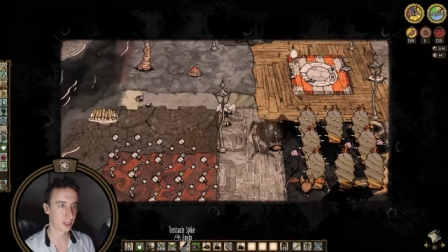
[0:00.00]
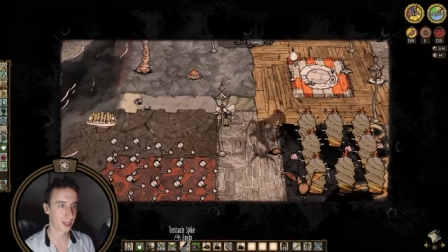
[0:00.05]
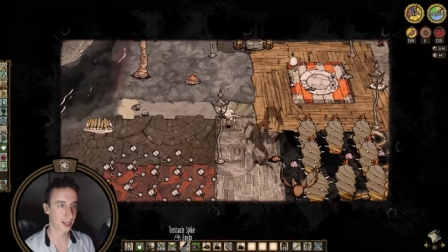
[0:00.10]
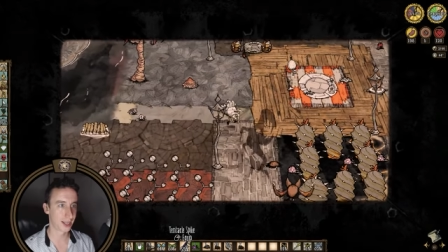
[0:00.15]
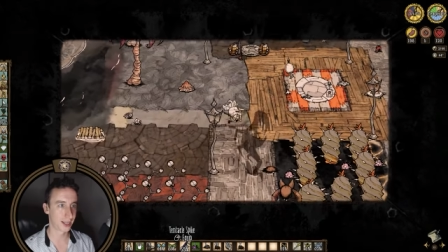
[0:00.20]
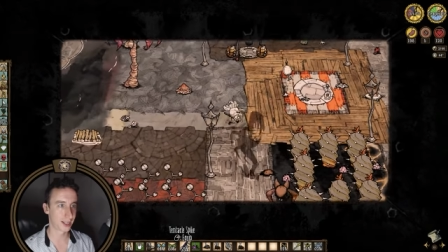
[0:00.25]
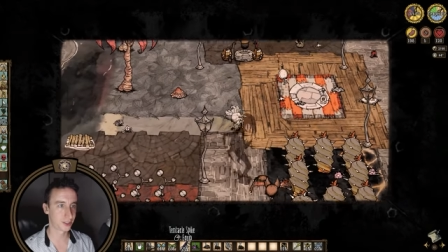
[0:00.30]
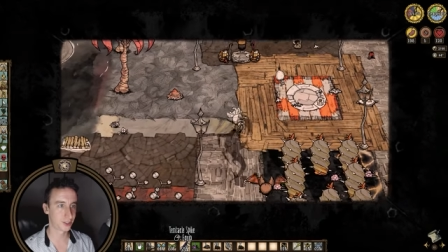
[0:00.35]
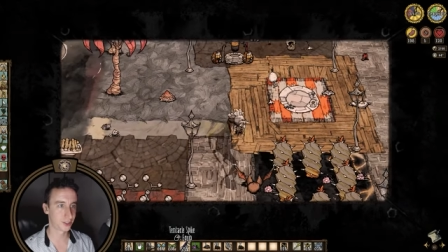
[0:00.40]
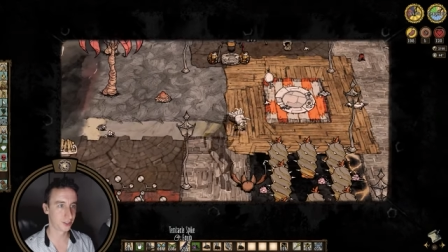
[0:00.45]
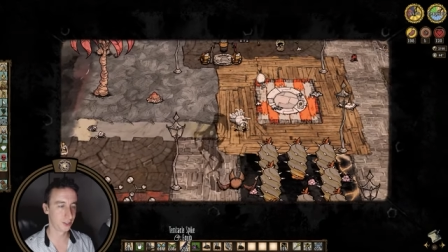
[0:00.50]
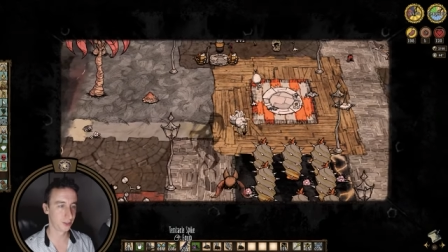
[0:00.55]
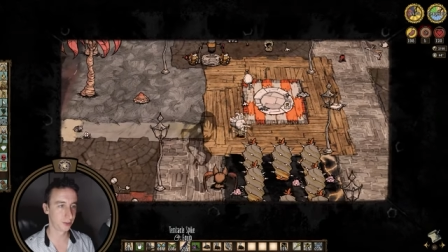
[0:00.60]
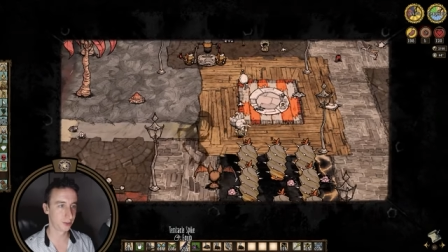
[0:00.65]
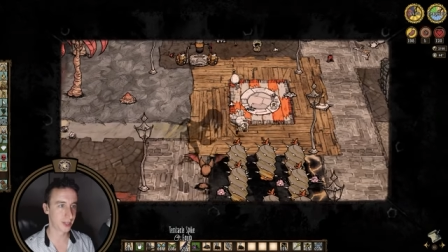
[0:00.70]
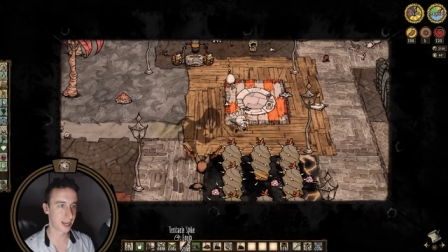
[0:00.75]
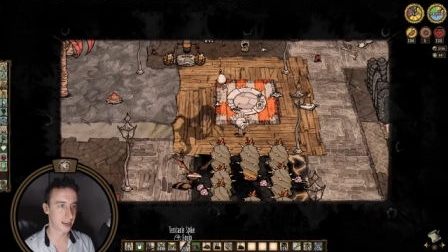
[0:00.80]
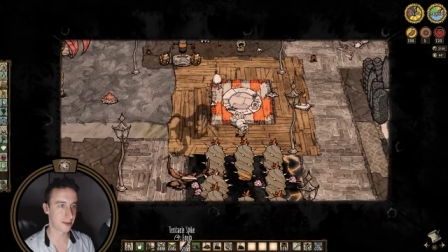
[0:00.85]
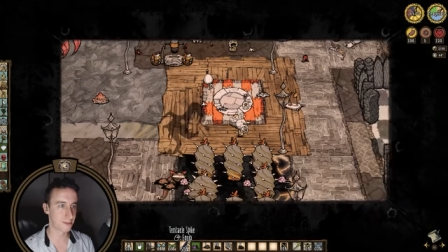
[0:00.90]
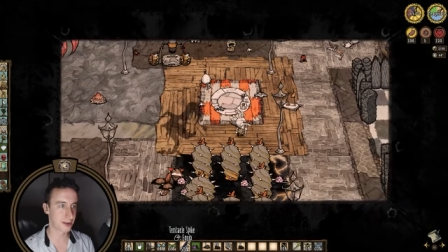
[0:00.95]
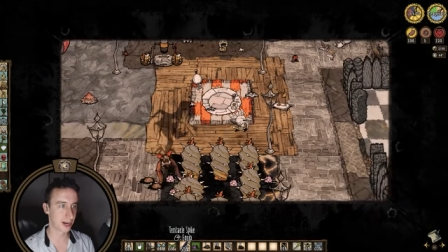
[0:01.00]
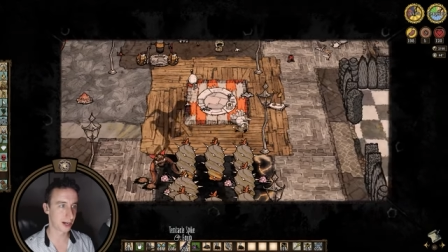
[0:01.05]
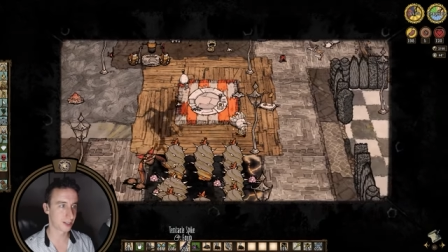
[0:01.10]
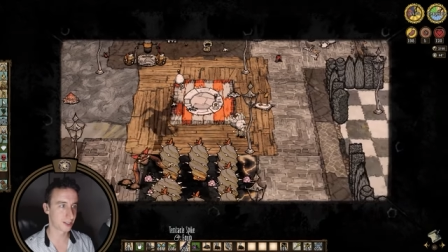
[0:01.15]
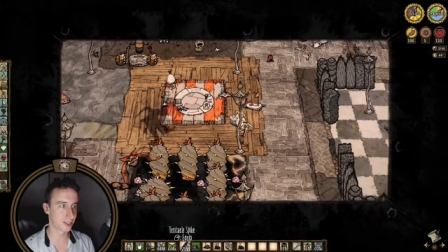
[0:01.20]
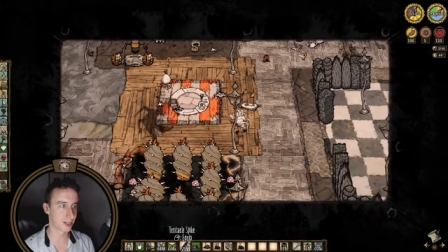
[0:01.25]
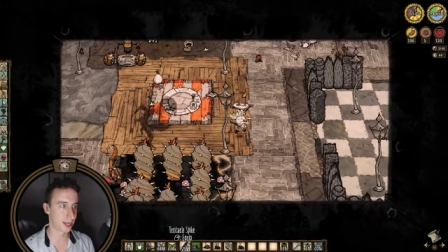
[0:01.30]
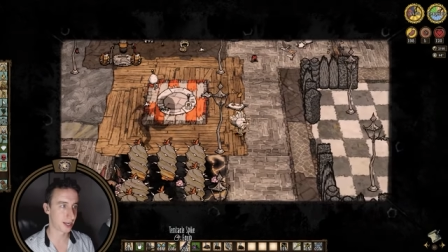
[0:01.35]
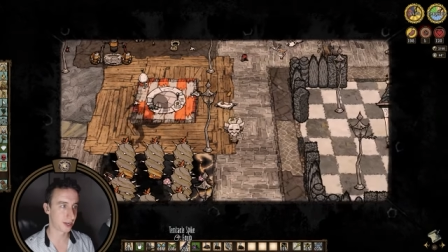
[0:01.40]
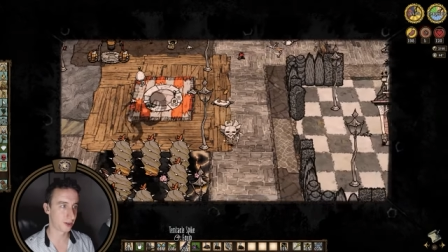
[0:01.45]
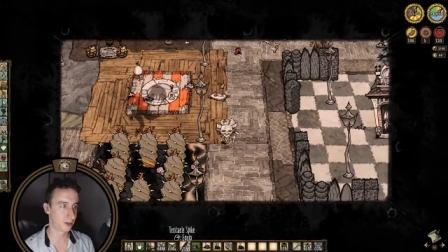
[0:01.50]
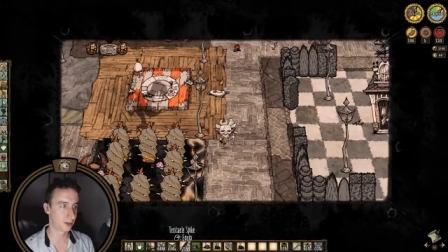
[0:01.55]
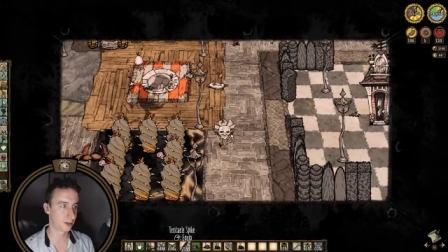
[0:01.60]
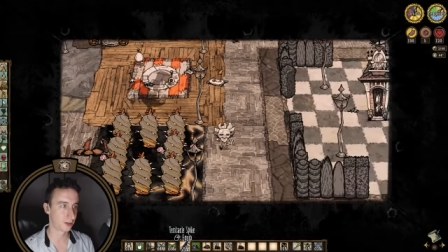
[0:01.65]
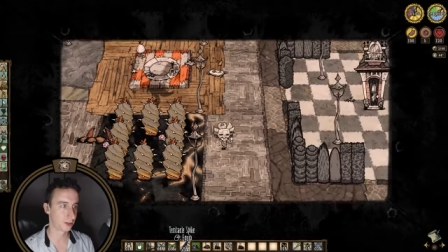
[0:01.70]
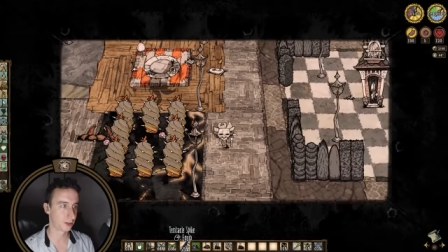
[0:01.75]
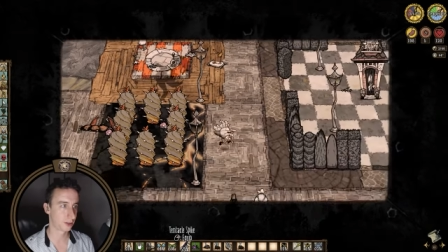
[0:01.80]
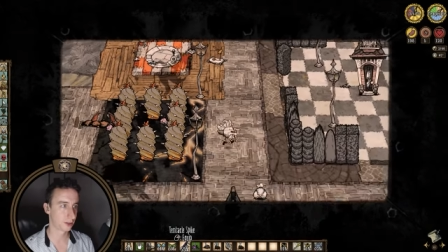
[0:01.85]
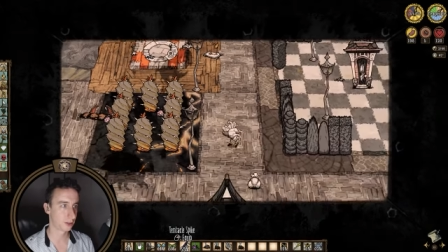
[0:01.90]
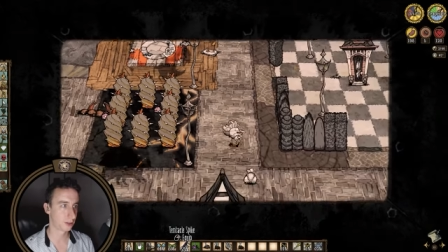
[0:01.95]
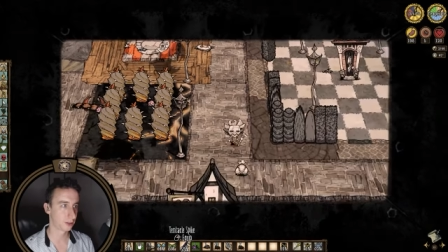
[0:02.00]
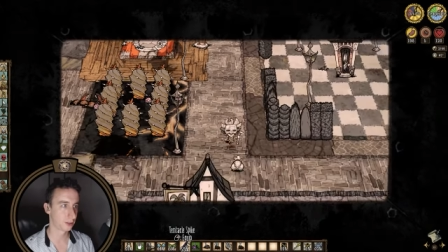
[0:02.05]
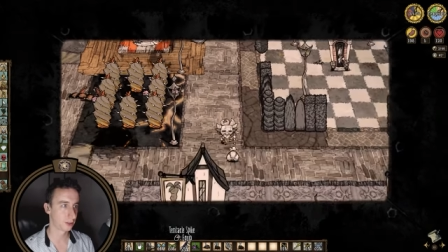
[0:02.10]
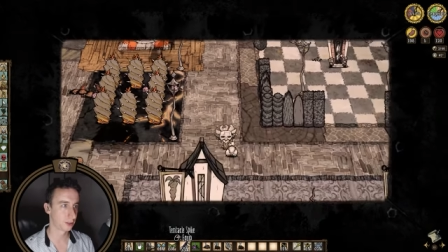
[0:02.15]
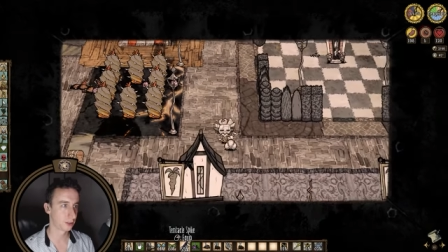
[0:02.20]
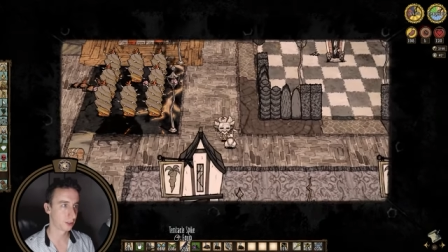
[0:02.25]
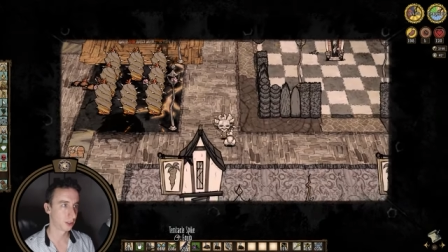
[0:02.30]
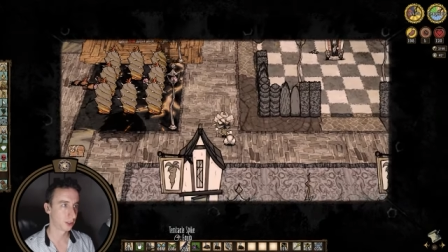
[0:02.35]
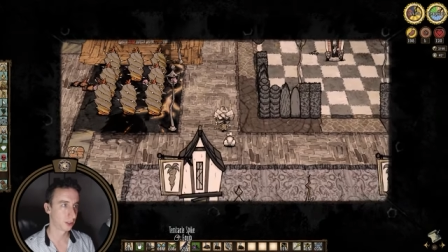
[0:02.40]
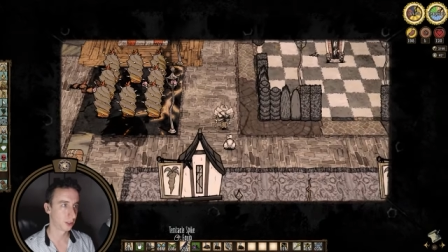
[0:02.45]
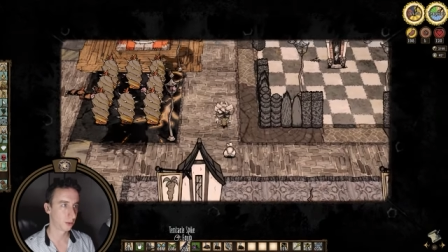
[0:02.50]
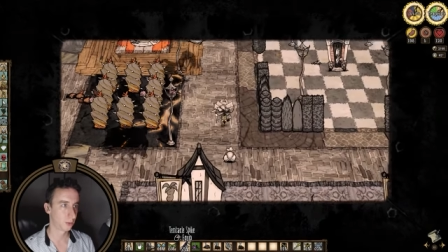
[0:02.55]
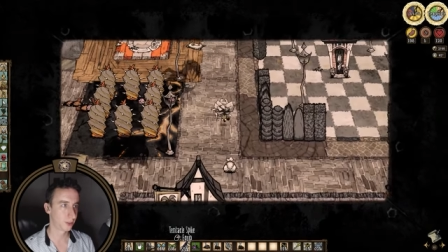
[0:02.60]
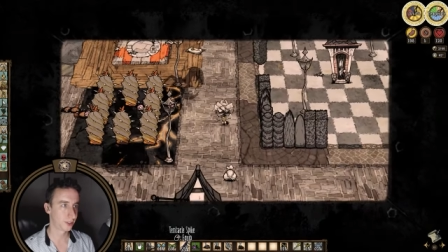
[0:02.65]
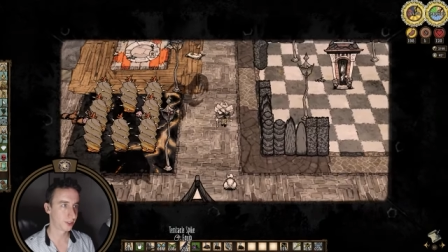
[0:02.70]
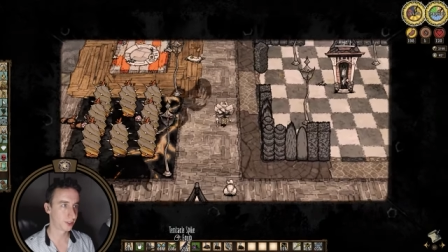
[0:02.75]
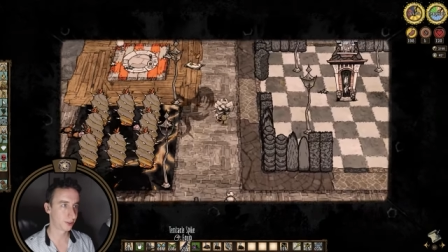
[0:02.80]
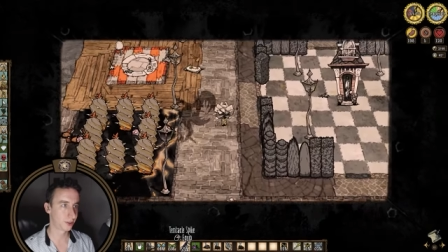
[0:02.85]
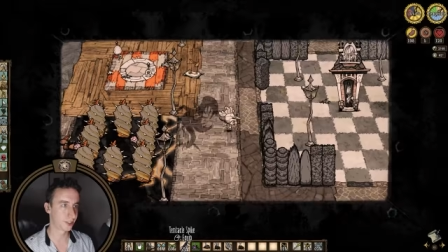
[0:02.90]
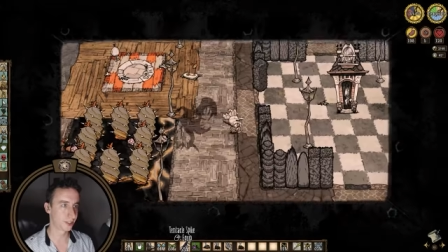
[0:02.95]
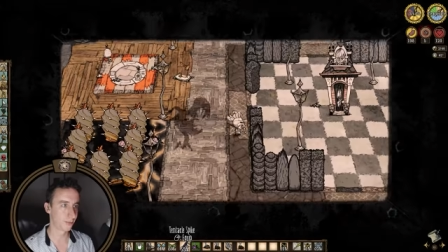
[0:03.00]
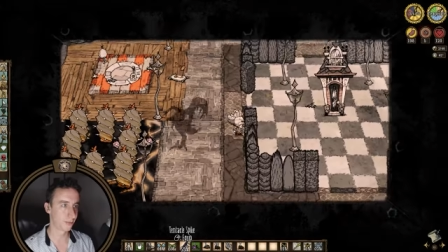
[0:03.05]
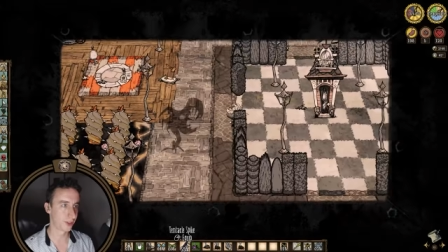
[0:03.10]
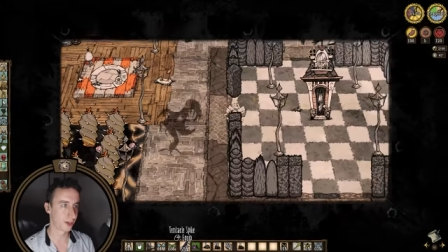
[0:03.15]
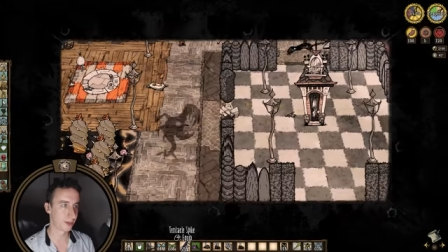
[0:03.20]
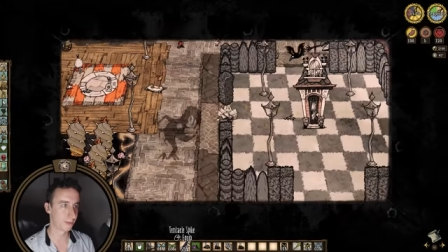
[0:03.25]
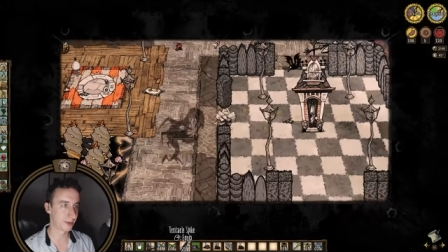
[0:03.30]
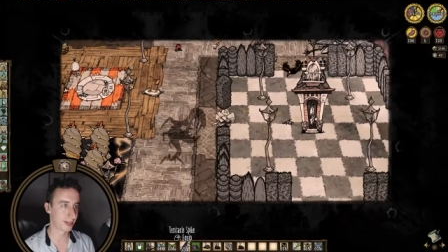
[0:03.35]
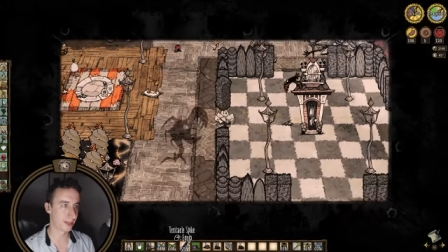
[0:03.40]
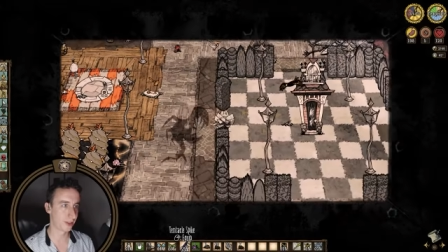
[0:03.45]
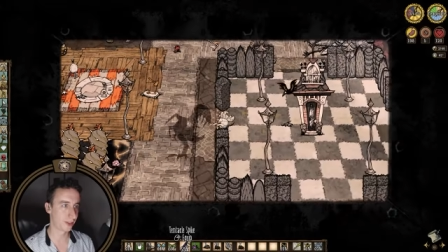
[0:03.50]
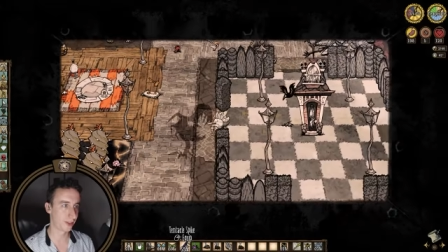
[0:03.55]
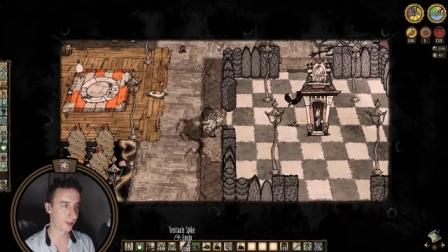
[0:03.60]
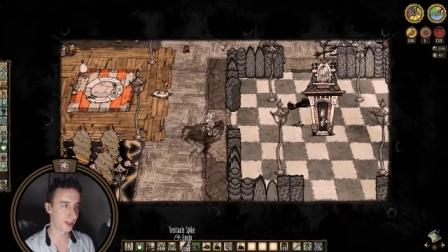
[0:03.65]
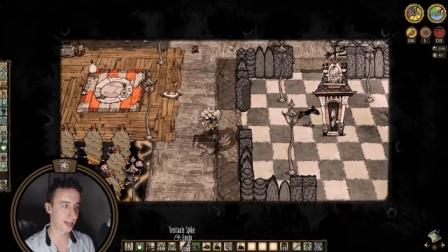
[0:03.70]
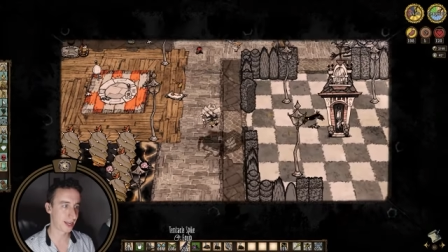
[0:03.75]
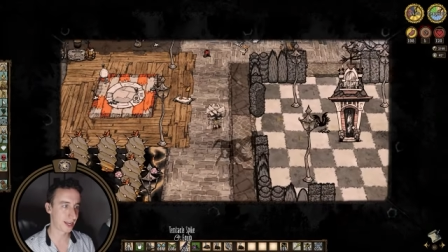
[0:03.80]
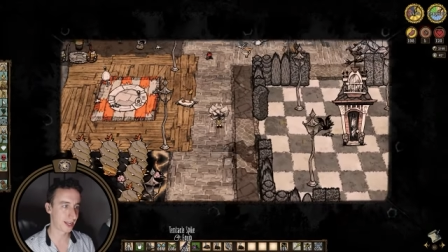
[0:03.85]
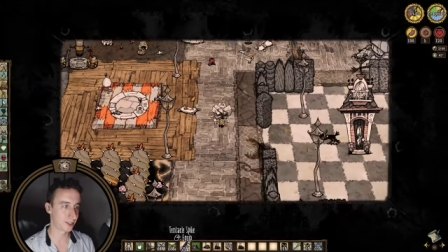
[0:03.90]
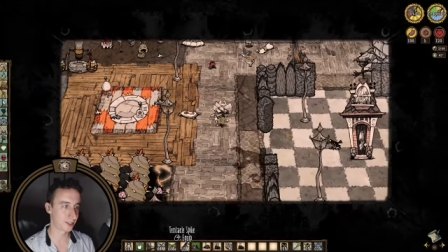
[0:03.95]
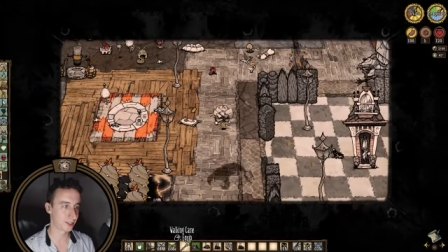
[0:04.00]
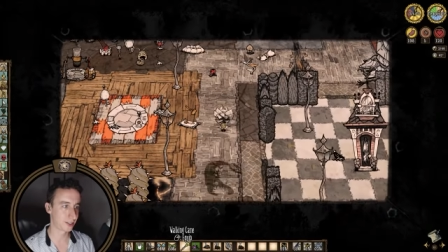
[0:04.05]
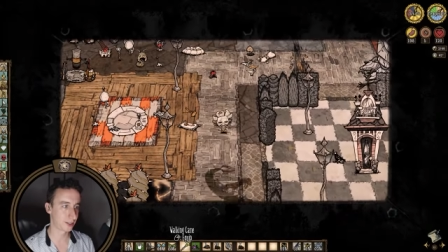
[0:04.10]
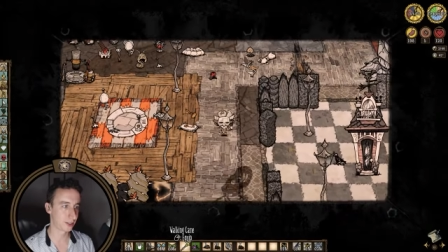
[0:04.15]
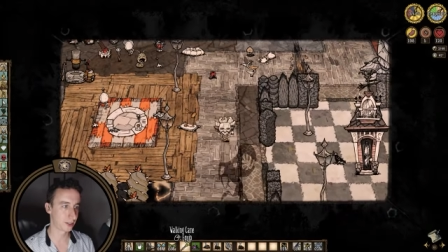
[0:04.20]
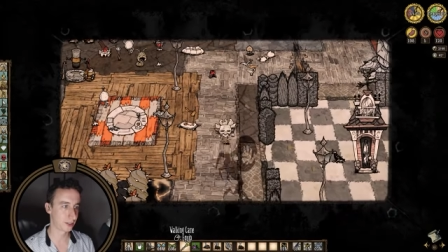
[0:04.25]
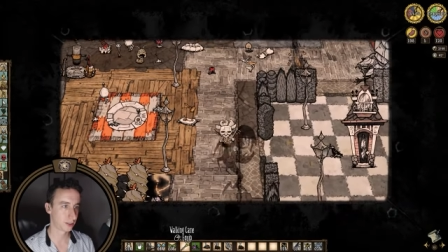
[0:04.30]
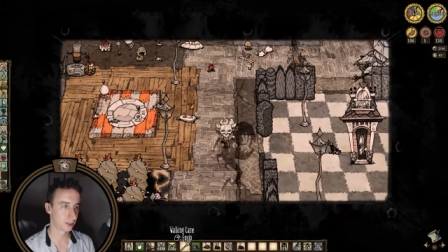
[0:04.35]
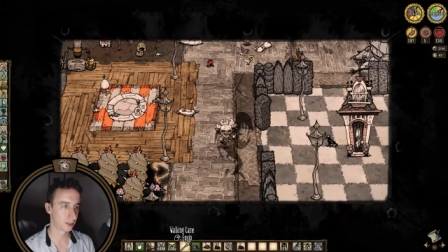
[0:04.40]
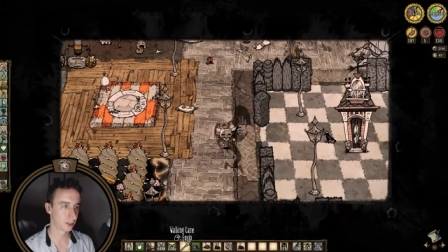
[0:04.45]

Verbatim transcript: I got 2 nightmares now. Let's do something about that.